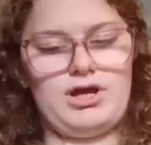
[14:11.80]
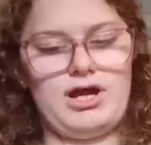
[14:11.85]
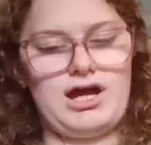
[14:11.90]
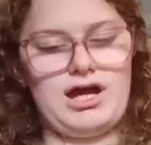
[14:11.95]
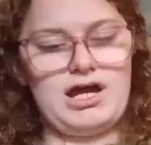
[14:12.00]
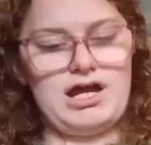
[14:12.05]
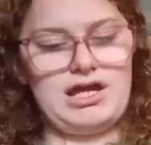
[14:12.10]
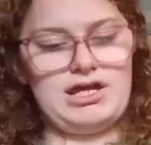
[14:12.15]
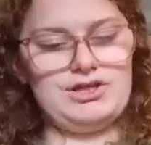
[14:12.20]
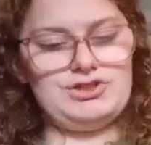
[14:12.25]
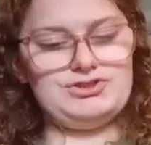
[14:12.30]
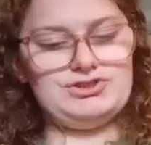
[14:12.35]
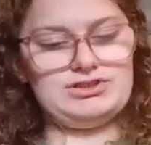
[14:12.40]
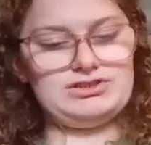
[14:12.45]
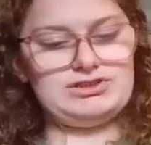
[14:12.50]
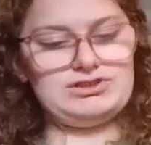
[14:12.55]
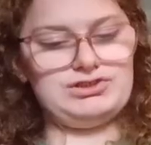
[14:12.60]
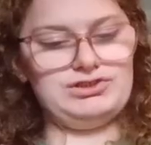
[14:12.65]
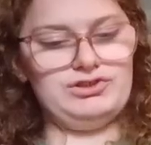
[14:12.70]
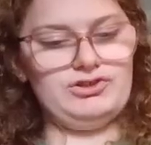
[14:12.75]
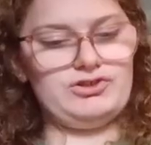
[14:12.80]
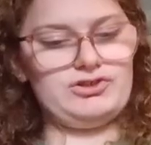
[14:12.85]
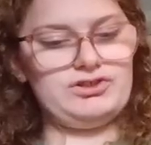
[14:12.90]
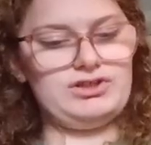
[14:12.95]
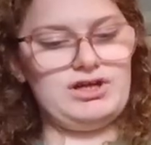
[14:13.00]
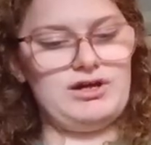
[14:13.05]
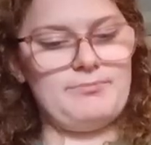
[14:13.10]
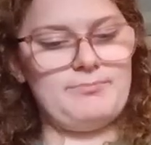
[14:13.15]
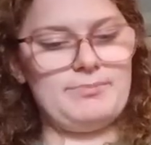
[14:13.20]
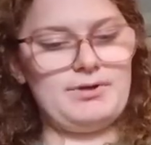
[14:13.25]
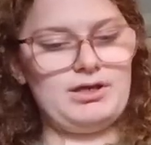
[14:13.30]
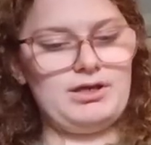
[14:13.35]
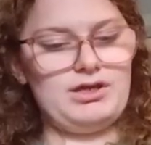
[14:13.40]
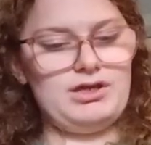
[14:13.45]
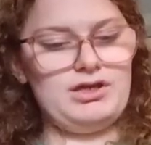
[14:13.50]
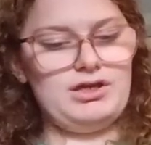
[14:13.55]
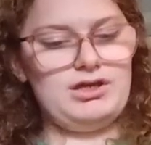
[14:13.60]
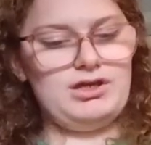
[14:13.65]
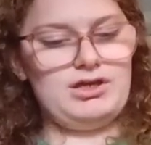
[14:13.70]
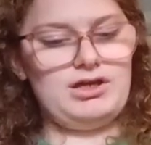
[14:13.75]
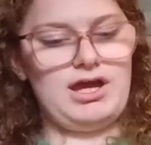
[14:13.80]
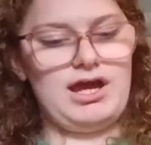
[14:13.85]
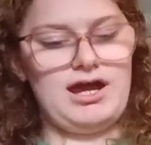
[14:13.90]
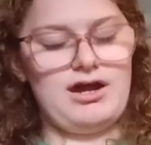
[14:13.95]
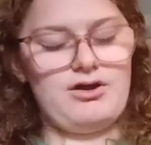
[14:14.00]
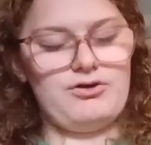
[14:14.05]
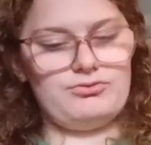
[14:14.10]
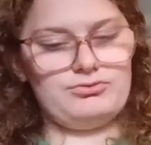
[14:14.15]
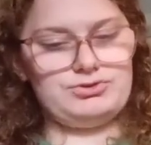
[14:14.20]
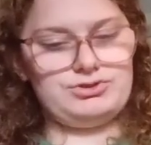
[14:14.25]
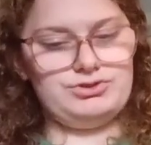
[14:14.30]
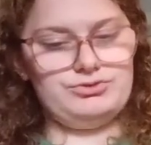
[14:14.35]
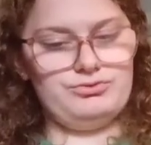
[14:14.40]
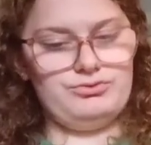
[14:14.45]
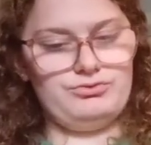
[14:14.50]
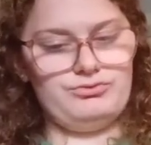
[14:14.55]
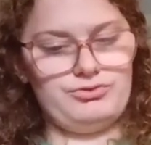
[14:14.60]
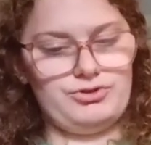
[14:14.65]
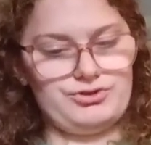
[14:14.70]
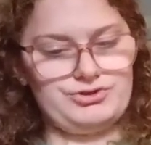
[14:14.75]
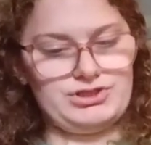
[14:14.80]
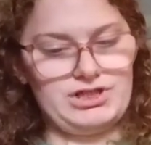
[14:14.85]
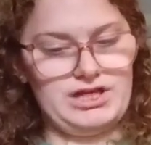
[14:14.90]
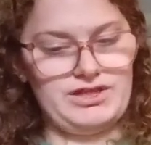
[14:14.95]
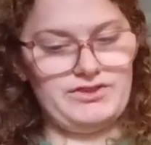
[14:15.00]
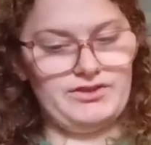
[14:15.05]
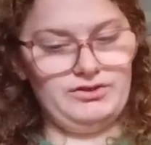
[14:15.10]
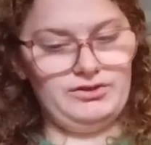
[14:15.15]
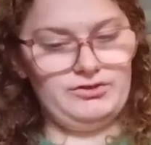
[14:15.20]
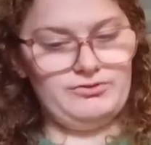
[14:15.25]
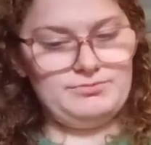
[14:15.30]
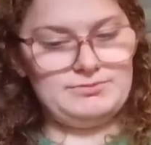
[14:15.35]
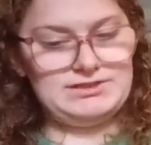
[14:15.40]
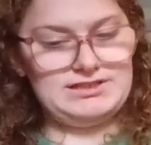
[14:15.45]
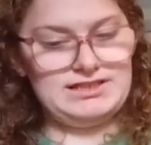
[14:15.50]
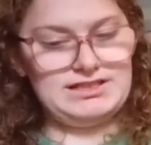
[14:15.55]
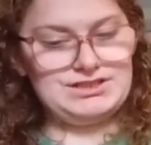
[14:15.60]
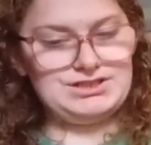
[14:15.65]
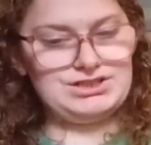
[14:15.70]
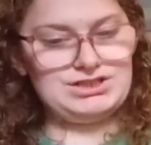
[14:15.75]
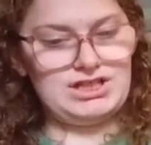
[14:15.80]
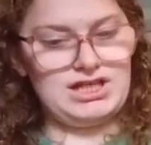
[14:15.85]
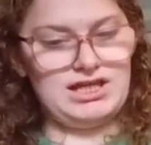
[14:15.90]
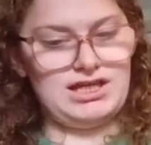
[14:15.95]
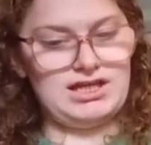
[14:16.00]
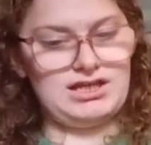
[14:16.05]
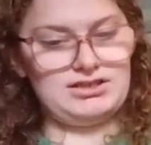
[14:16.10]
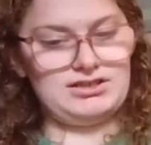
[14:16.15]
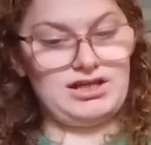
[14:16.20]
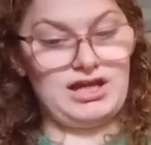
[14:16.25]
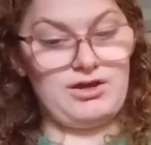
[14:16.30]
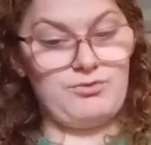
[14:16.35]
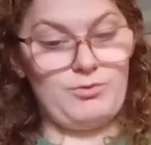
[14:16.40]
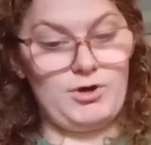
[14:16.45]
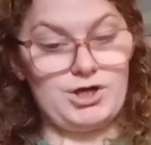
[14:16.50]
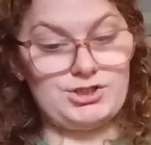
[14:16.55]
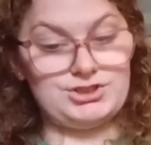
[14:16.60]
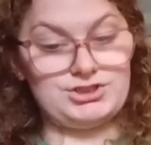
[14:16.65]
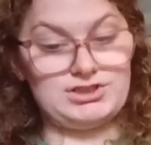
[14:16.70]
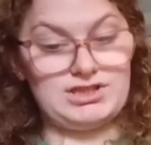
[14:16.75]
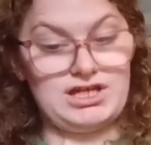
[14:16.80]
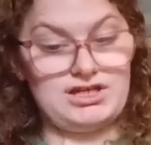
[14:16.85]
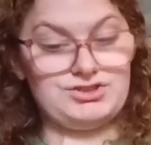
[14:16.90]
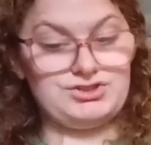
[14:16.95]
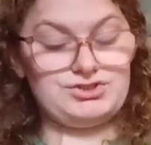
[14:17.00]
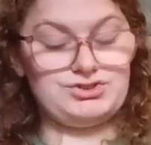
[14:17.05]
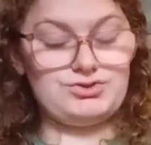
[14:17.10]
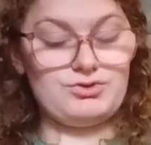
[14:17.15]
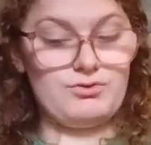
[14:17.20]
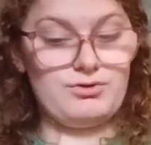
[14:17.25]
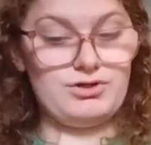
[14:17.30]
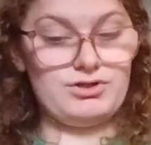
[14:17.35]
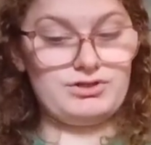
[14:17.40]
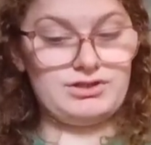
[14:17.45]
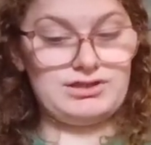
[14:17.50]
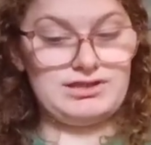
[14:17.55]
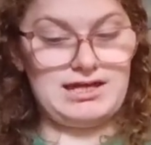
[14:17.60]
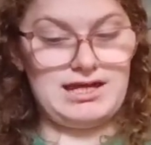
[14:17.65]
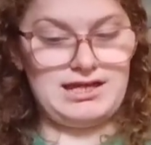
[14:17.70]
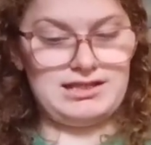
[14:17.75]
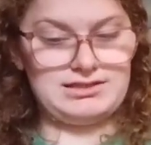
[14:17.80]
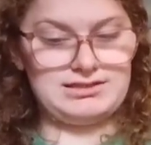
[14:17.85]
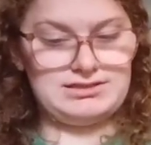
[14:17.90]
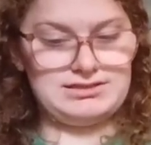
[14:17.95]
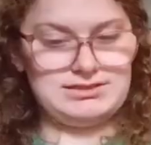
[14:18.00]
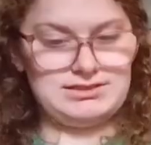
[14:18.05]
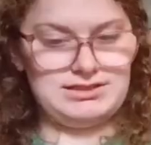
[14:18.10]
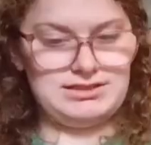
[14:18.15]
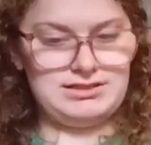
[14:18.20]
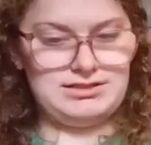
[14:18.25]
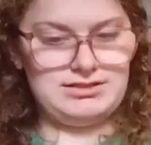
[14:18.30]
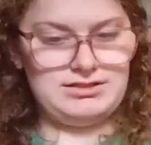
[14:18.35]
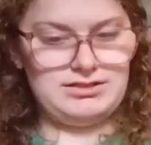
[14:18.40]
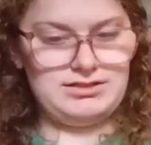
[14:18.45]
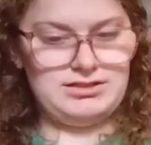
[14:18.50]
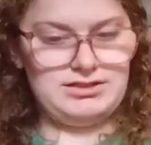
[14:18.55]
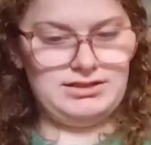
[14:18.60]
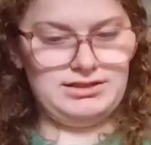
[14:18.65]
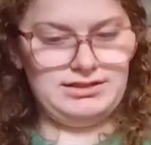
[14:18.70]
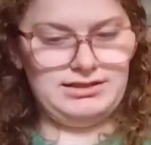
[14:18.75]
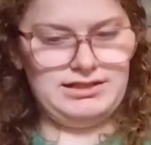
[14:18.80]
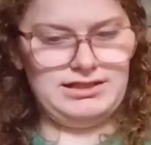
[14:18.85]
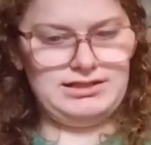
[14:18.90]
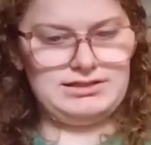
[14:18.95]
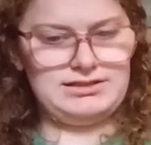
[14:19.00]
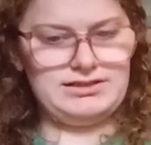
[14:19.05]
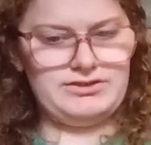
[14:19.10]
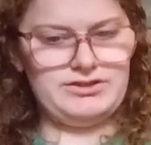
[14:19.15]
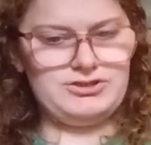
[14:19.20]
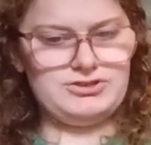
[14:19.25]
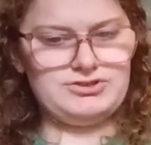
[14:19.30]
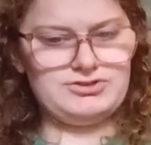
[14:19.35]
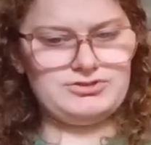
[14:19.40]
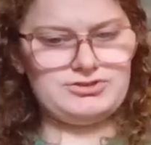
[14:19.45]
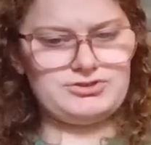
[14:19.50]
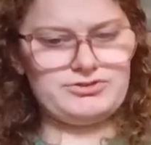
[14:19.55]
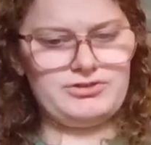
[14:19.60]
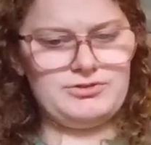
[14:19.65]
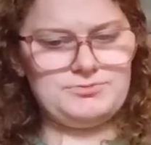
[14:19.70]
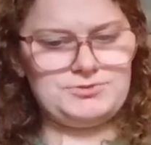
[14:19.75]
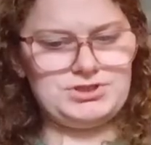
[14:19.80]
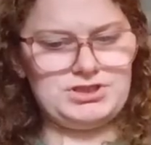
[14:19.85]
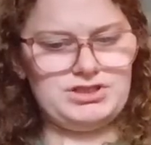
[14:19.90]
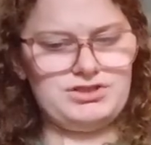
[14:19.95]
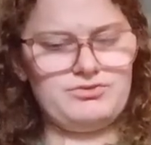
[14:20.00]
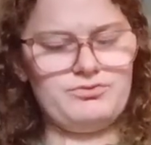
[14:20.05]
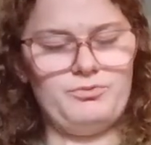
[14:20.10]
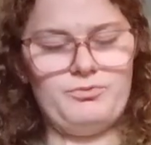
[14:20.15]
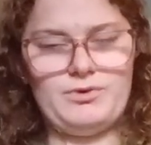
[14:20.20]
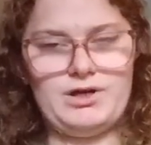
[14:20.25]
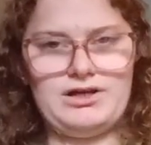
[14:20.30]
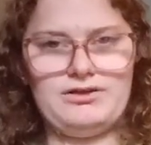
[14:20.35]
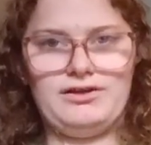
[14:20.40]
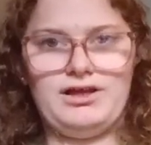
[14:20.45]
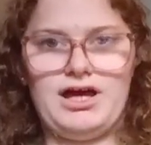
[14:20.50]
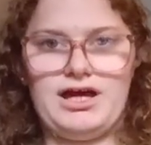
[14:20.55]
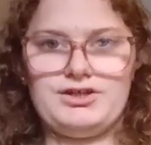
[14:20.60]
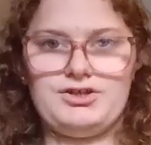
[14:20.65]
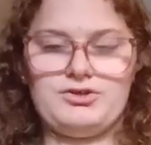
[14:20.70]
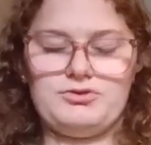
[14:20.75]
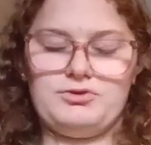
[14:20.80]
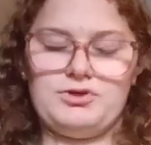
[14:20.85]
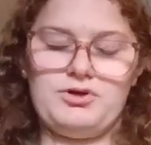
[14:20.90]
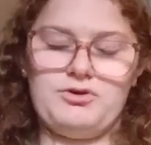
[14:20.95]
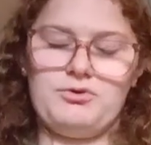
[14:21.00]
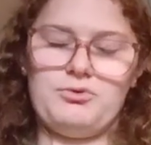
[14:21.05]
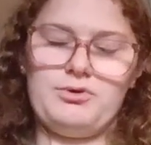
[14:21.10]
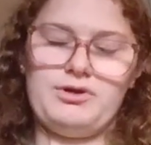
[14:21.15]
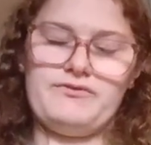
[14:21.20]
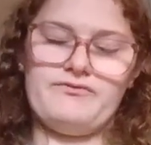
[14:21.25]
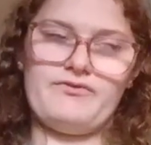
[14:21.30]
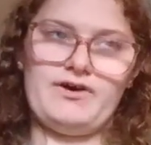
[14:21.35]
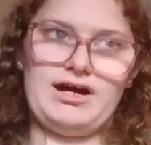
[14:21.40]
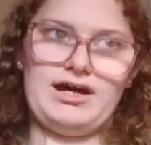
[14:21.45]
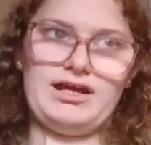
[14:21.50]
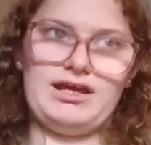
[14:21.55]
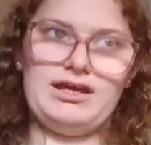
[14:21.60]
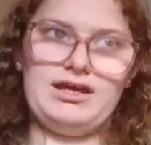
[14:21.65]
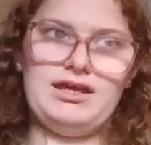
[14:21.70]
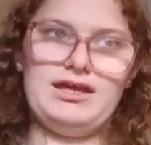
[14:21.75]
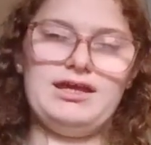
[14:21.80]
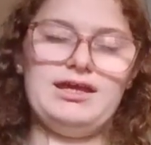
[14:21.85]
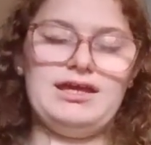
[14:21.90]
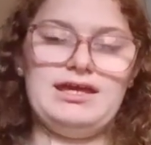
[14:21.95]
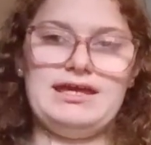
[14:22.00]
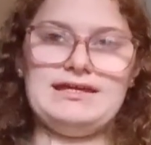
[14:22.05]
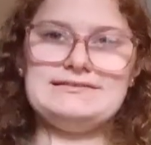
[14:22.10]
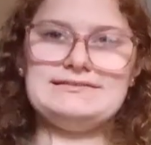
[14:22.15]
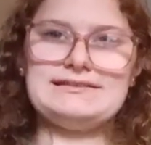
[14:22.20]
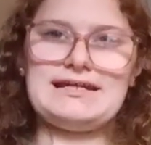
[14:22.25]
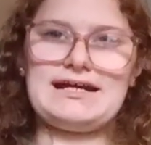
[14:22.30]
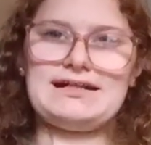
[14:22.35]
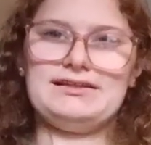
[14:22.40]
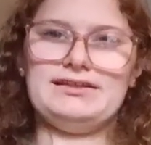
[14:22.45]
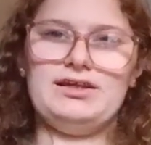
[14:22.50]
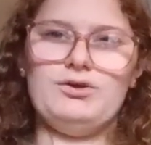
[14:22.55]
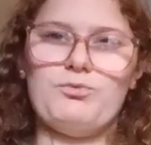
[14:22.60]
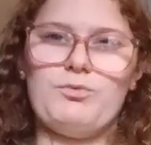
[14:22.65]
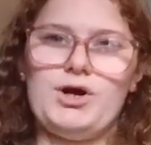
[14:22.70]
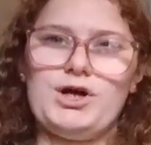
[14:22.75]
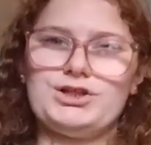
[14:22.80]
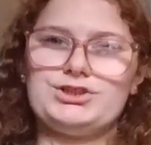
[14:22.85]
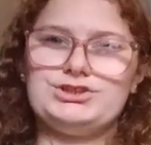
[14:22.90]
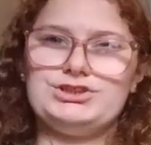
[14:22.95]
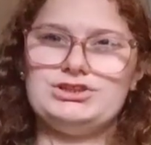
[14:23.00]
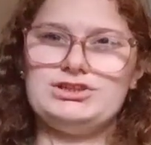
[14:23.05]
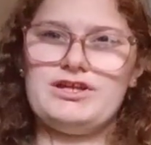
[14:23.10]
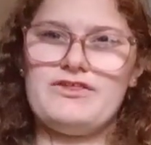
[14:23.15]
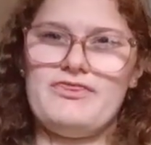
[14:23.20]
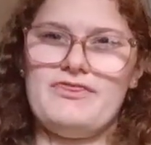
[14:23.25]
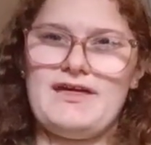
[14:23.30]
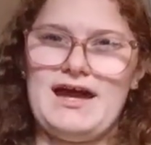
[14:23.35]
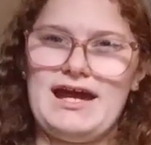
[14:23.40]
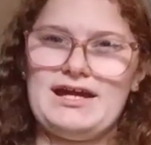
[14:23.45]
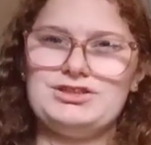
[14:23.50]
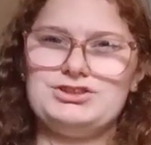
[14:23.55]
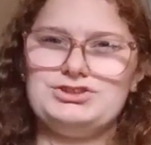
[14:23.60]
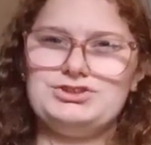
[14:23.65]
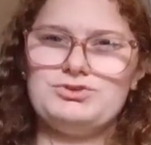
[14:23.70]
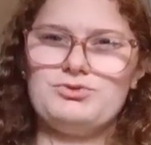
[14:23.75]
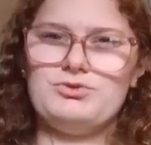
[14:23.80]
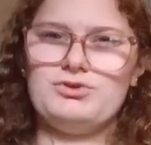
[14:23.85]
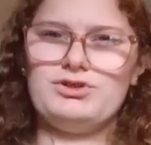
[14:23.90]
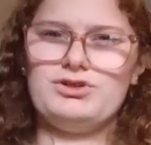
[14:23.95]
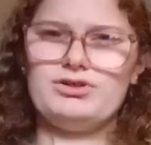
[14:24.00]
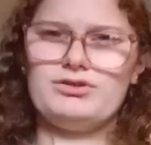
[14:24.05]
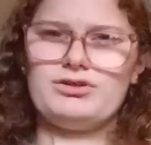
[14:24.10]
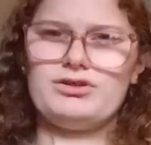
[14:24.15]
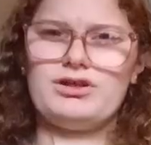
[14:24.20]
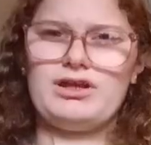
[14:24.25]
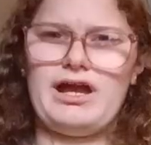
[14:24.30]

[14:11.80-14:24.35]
I just looked up how to crochet the loop stitch, and I watched that short that's linked in the description. Well, I don't know if I exactly watched that short.